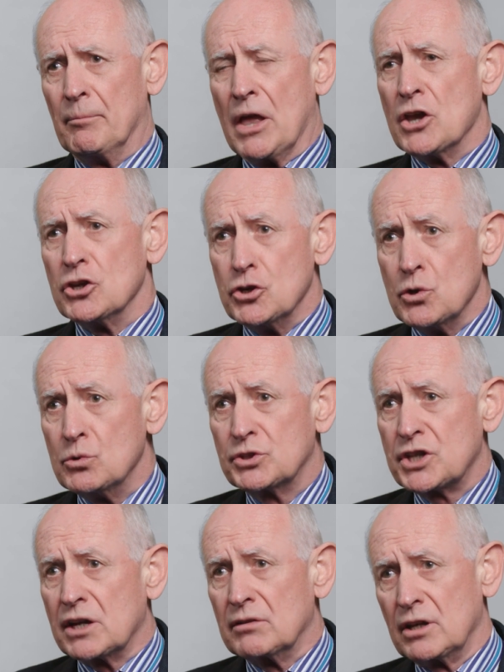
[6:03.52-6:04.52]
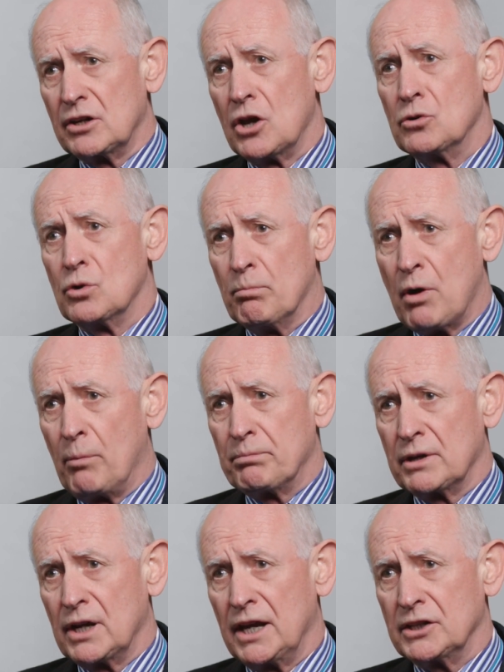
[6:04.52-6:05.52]
using the local
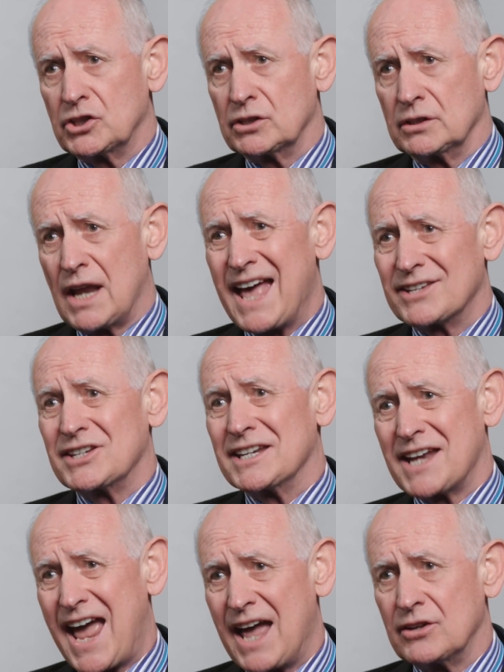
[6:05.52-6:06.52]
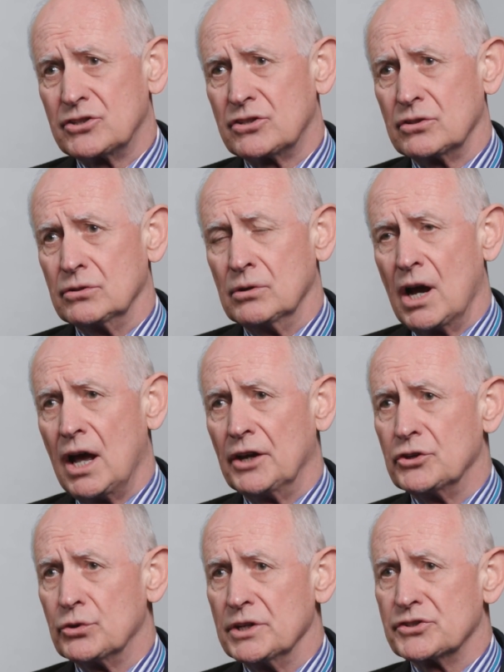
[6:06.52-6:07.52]
population as it had to
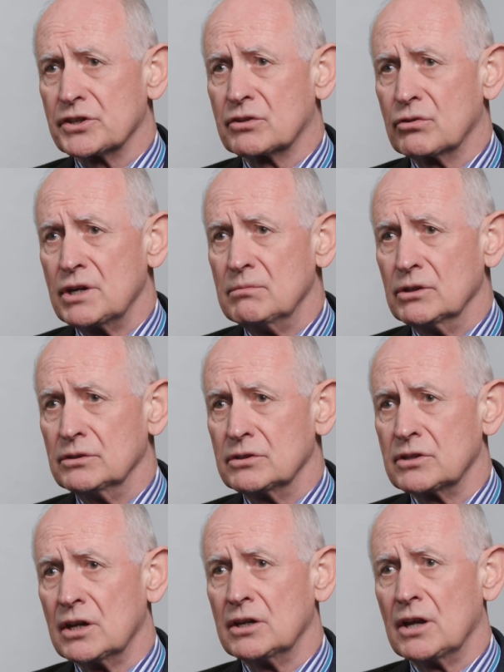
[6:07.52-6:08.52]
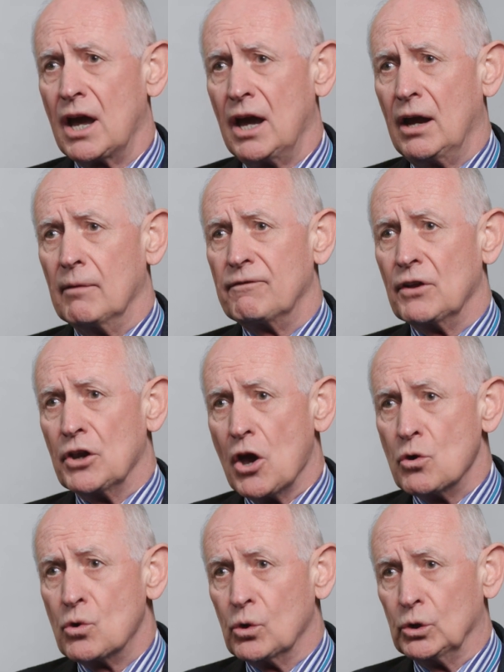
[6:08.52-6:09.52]
under its agreement for
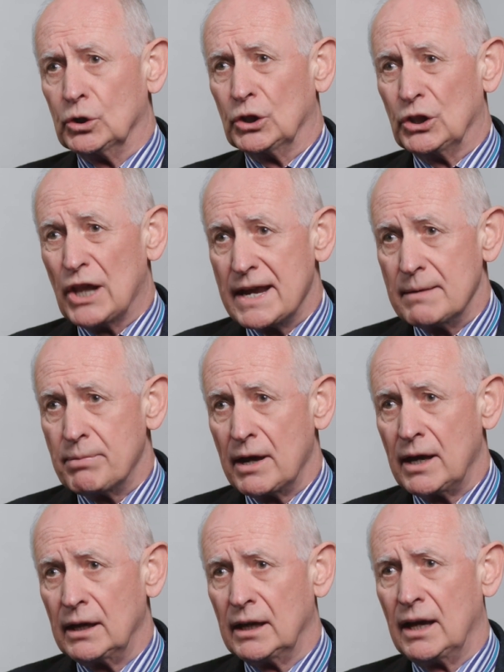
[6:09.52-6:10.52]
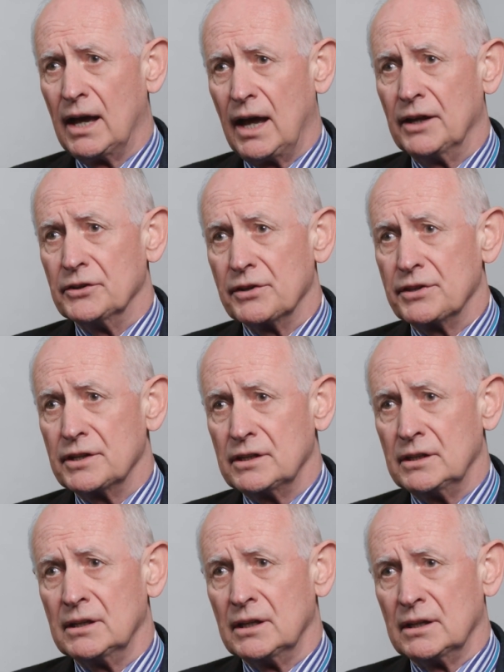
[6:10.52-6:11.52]
local labour, under
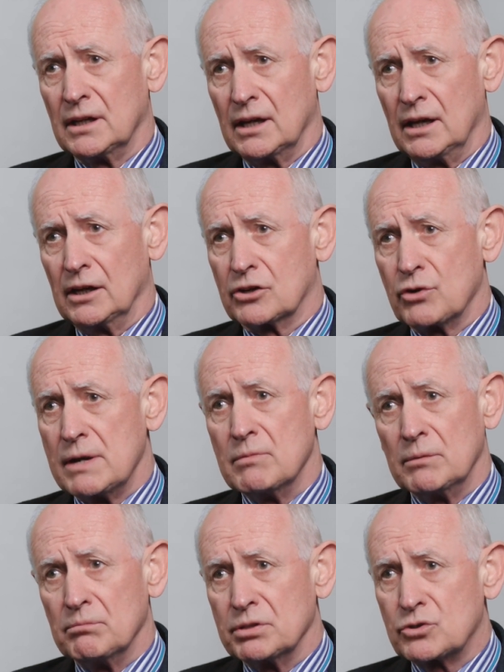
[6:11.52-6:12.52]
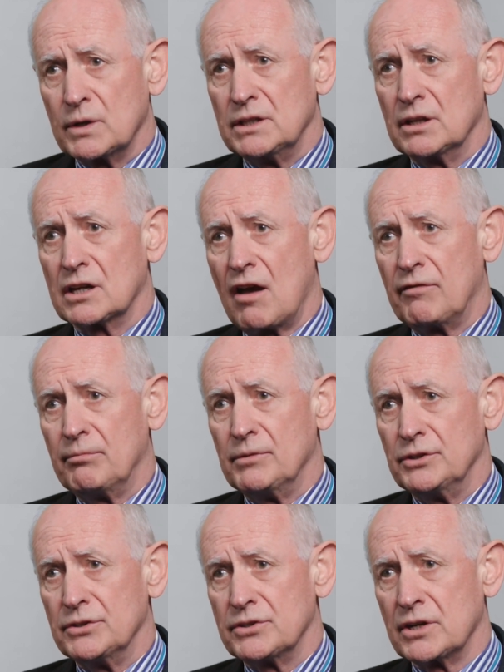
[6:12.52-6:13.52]
the agreement between the
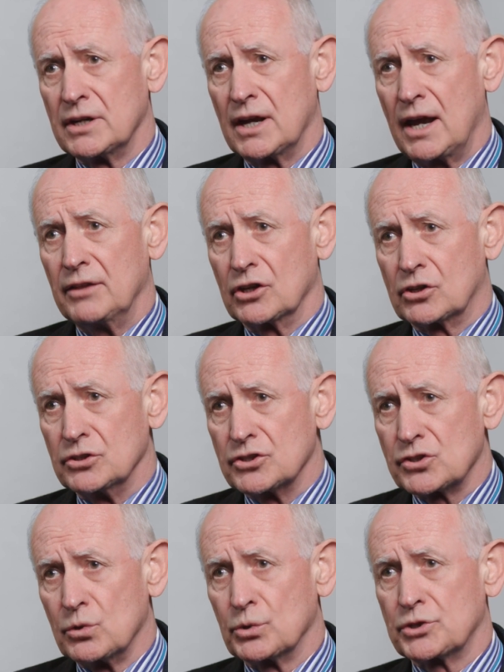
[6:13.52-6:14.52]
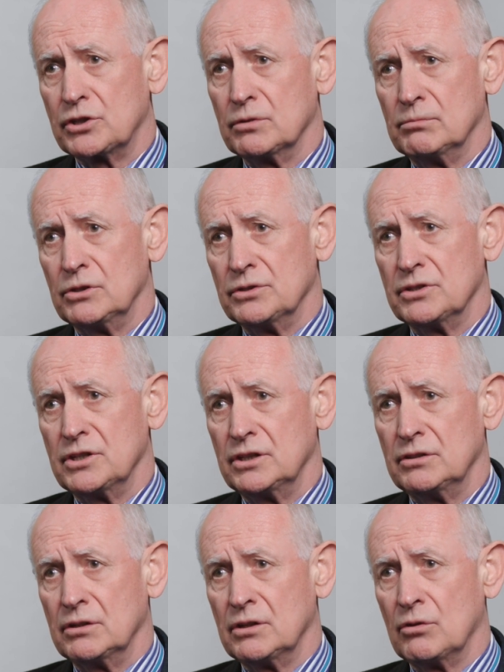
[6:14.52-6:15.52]
government and the consortium
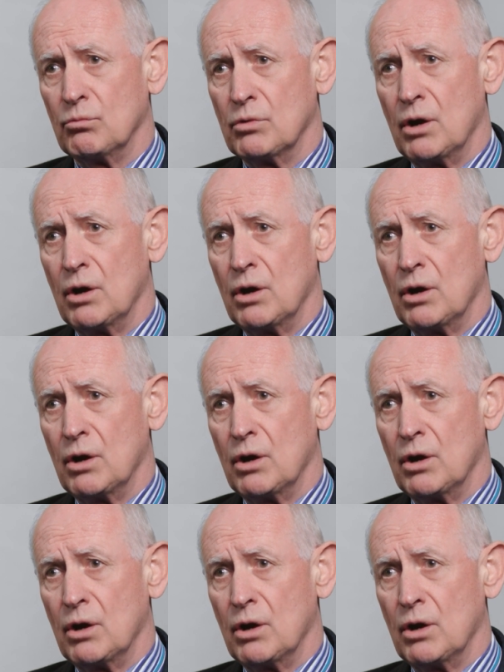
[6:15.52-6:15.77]
Lundin were